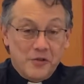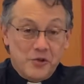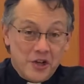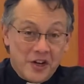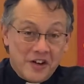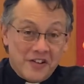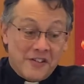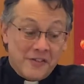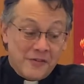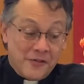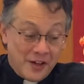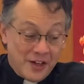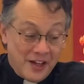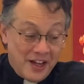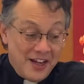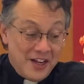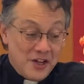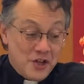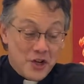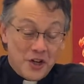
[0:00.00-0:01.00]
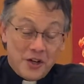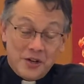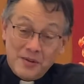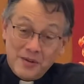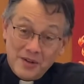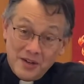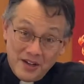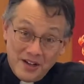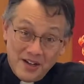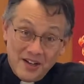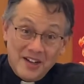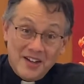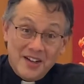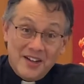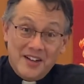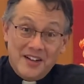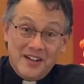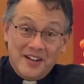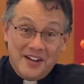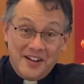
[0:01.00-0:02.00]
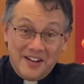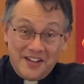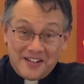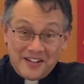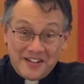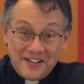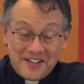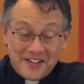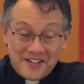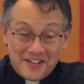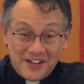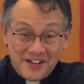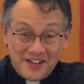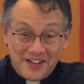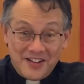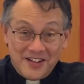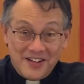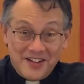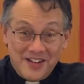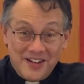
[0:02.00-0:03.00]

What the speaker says: Justification is instant.